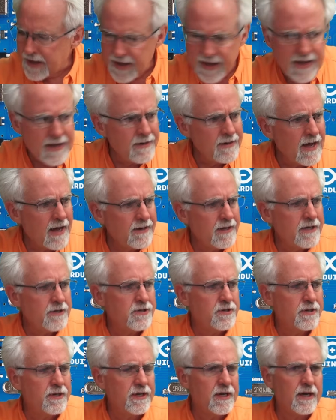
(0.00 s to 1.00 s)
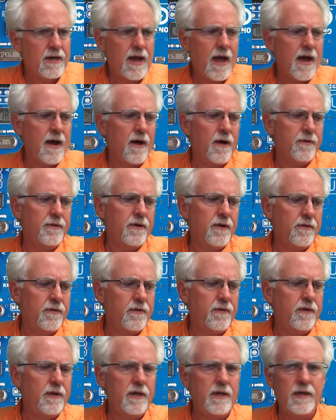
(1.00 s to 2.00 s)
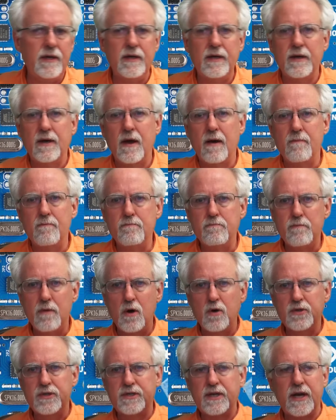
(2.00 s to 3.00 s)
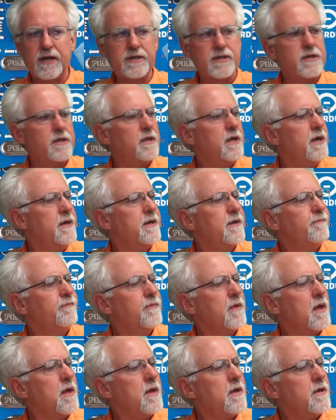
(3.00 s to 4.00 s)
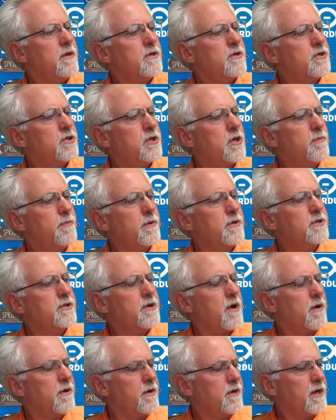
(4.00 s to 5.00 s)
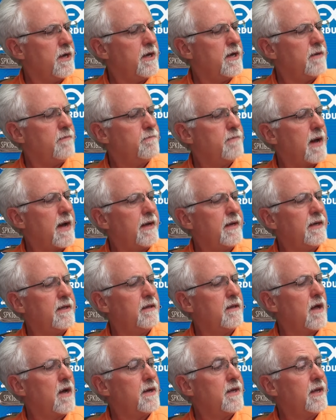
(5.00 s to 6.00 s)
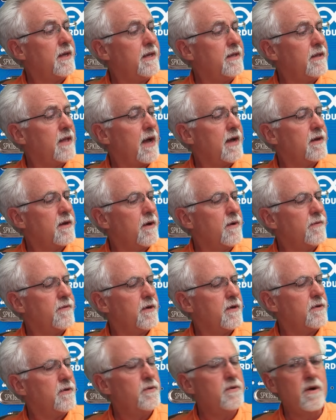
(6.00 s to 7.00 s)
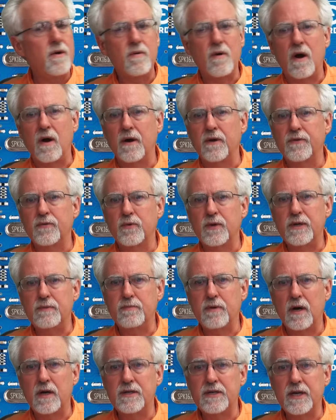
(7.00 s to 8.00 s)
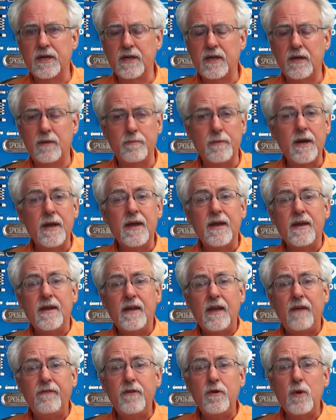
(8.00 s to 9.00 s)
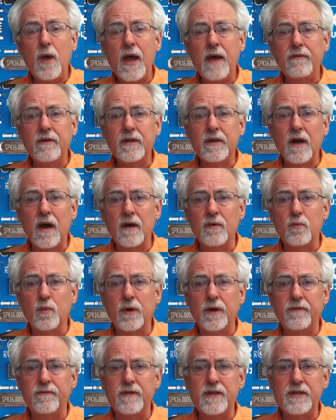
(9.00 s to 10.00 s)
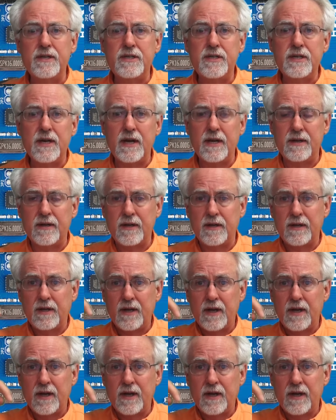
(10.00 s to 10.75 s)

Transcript: and I need you to get out the most excellent Super Starter Kit by Elegoo, the Uno R3 Project Kit. If you haven't gotten one of these yet,